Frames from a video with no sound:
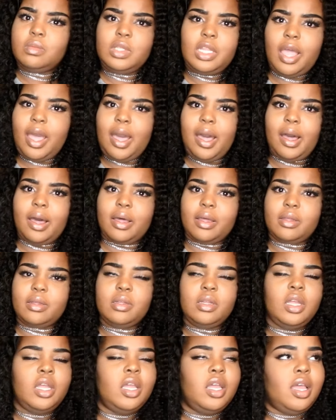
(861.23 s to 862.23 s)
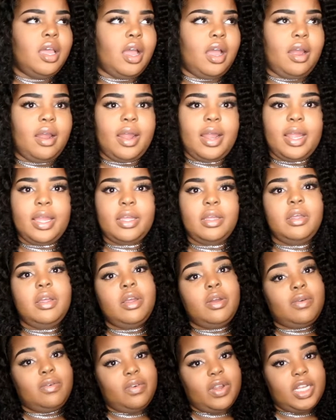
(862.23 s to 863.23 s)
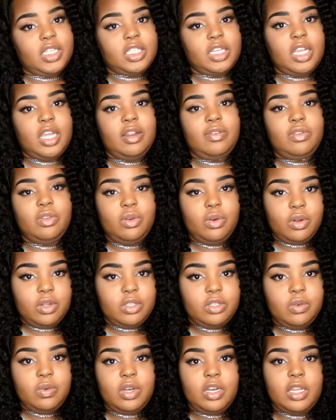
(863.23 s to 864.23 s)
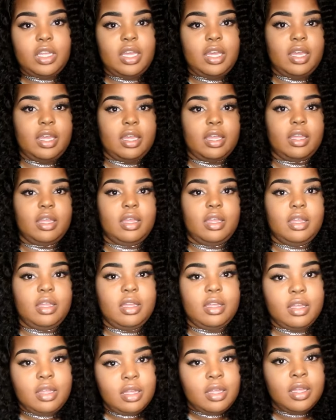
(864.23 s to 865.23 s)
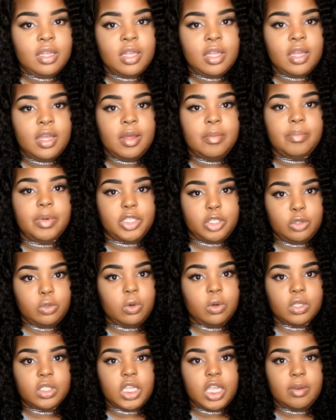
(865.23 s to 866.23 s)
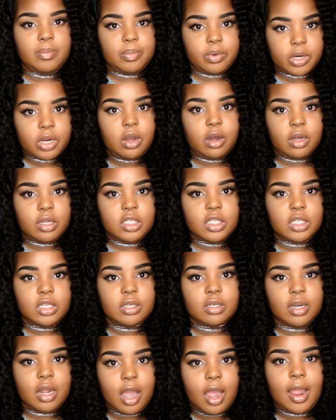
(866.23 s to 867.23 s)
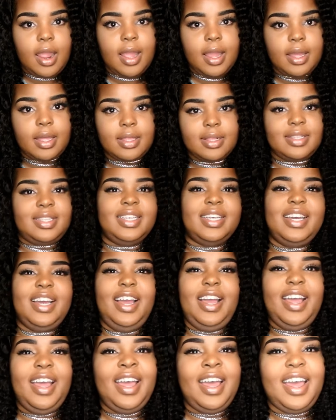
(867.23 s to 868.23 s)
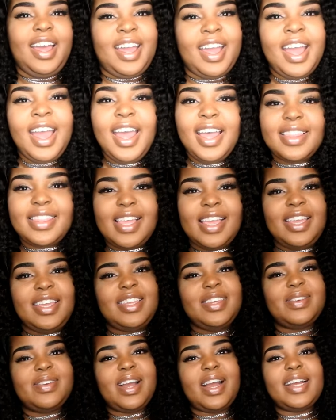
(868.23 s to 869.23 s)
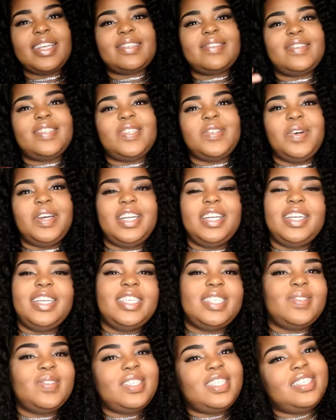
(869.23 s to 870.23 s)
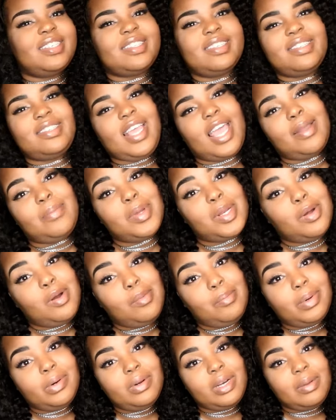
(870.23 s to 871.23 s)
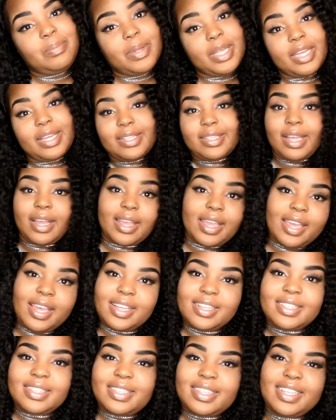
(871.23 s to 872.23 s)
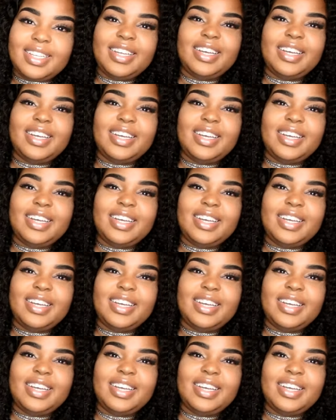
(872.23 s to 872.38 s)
Nah. Alright. Raise your hand if you're going to do it again. But you're going to take precaution. Alright? Thank you guys for joining. This was just a segment on booty pics, I guess.